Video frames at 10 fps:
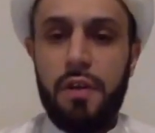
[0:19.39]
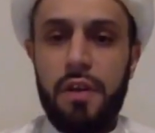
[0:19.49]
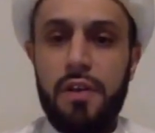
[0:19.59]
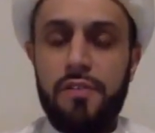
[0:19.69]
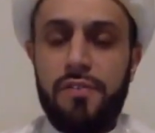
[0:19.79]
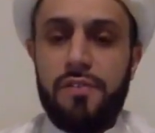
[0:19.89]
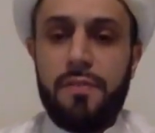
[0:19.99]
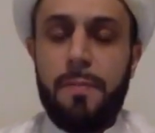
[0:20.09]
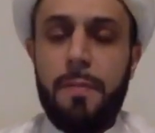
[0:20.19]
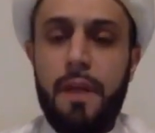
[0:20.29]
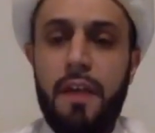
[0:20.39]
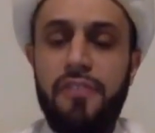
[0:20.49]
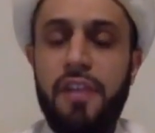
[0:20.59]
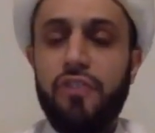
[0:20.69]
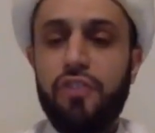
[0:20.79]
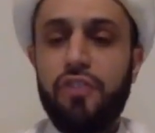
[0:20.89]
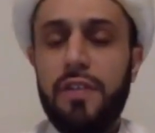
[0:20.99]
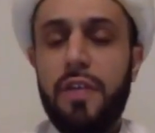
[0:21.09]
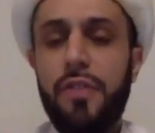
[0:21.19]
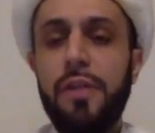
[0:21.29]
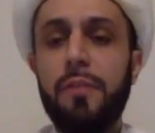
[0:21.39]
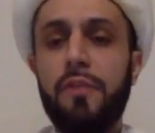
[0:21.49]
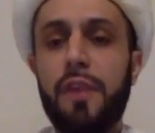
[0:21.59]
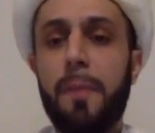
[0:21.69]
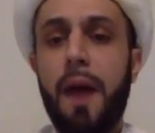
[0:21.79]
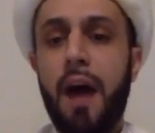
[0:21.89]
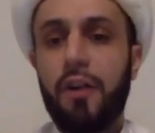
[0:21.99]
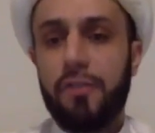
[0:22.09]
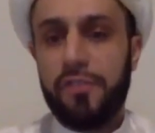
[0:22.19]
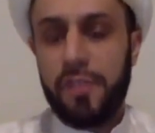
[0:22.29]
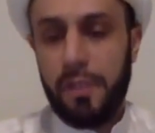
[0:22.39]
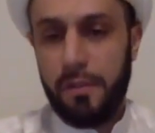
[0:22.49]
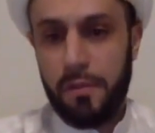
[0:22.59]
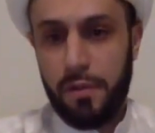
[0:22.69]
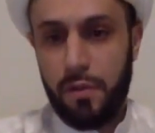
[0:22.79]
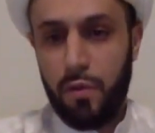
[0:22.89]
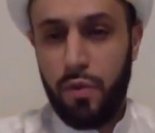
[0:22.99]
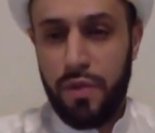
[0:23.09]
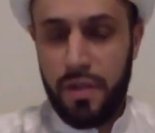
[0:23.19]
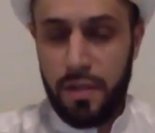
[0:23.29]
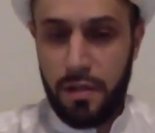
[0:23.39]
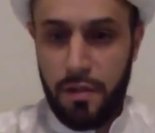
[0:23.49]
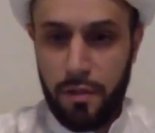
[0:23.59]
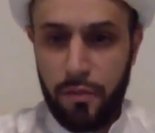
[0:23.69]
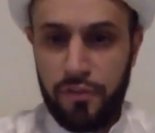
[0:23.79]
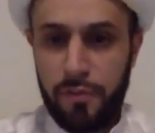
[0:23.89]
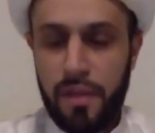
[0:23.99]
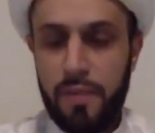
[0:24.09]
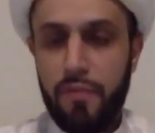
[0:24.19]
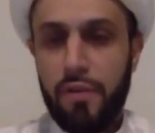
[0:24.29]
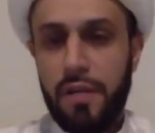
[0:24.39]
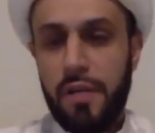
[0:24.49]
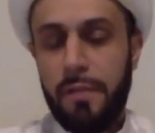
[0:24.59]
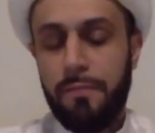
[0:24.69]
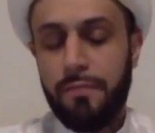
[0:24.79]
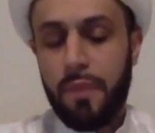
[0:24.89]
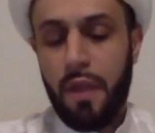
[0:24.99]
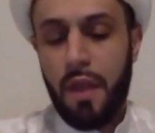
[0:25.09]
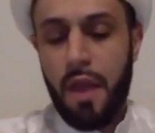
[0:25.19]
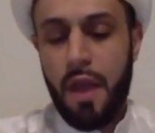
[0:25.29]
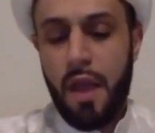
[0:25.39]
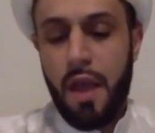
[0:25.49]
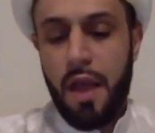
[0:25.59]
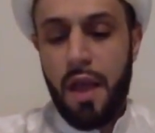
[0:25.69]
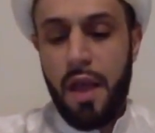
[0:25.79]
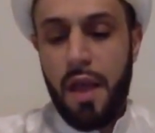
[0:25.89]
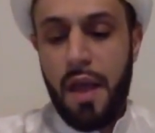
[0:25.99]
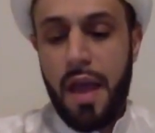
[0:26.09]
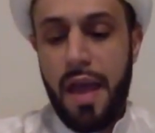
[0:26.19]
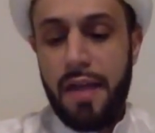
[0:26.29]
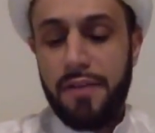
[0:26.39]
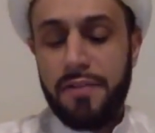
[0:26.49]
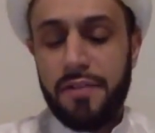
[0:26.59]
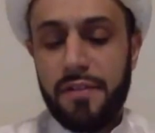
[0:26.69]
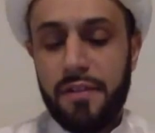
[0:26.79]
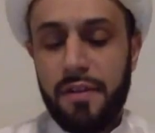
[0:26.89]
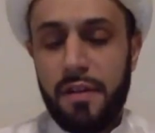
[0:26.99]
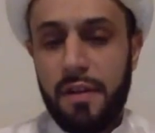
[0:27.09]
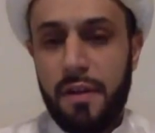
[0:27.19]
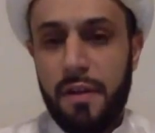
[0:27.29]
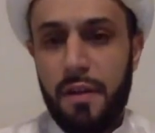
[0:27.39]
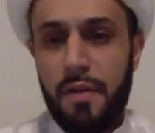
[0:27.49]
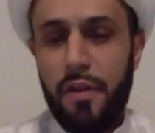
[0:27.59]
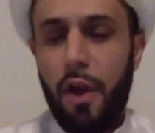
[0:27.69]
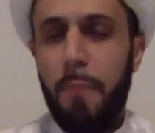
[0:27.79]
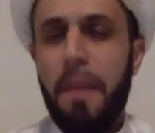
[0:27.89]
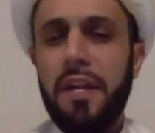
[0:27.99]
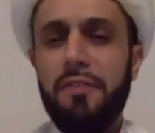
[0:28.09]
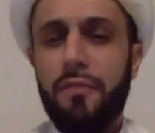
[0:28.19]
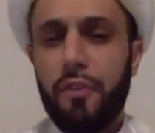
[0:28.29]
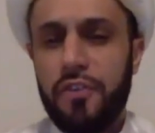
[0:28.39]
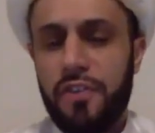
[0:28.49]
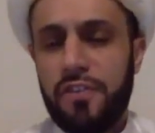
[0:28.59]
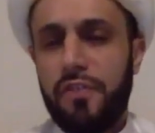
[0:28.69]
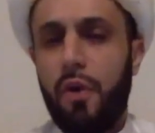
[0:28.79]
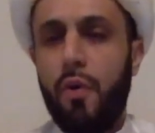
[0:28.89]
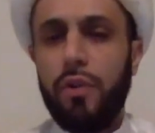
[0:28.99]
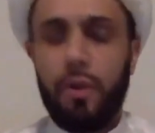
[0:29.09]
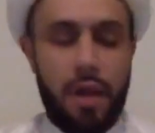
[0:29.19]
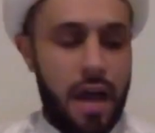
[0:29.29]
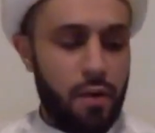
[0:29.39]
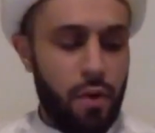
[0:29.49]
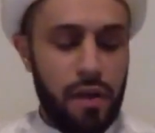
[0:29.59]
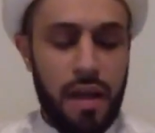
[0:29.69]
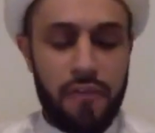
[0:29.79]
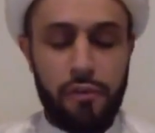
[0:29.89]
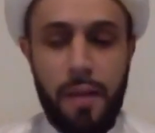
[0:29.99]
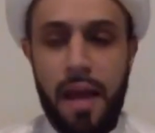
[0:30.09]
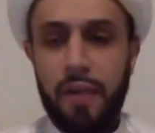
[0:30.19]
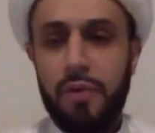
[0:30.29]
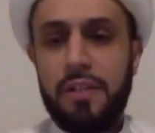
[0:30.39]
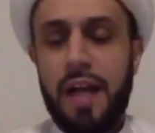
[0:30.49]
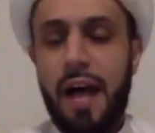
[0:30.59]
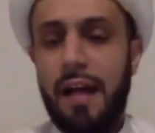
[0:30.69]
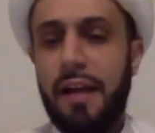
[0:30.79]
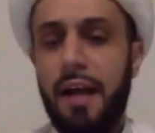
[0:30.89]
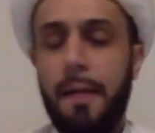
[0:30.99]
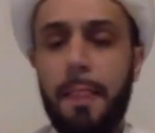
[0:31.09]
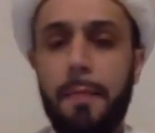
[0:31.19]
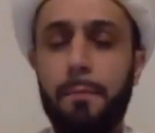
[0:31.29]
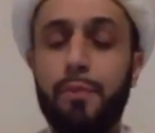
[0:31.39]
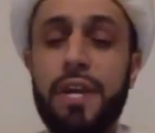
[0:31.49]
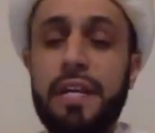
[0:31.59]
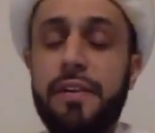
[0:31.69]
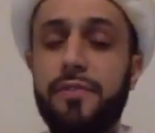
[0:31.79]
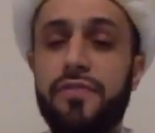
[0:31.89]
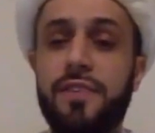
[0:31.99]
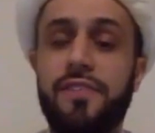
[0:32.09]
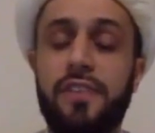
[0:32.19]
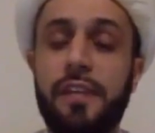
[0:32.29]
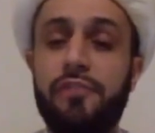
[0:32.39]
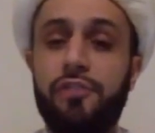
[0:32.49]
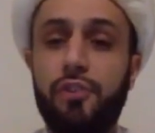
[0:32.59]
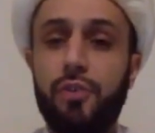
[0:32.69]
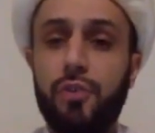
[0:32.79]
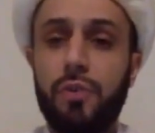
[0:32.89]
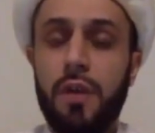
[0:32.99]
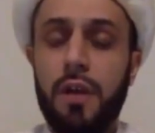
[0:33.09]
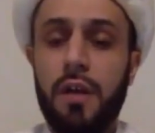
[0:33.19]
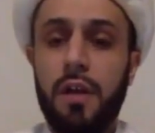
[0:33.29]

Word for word: is essentially the theme of hypocrisy within the Muslim community. And there are many verses in the Holy Quran where Allah subhanahu wa ta'ala brings this issue,